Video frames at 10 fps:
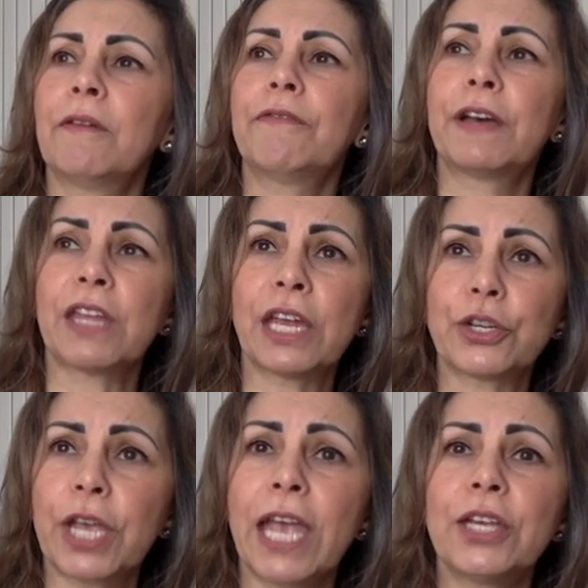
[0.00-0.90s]
further
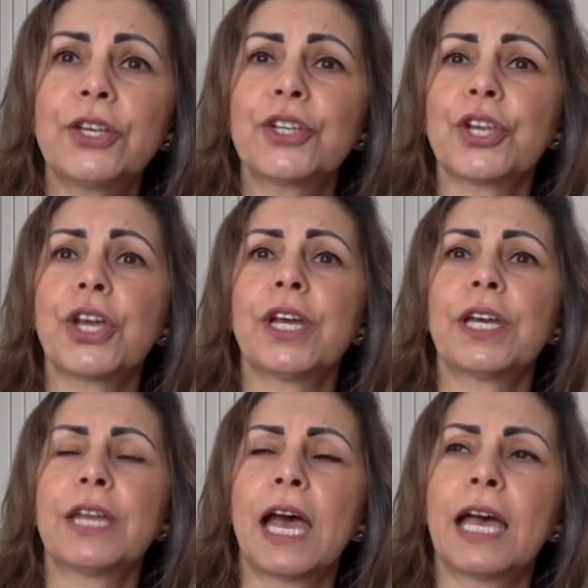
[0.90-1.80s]

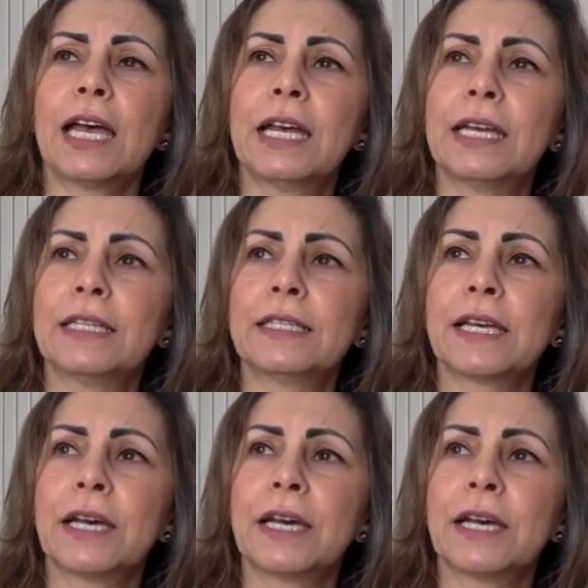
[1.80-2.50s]
education and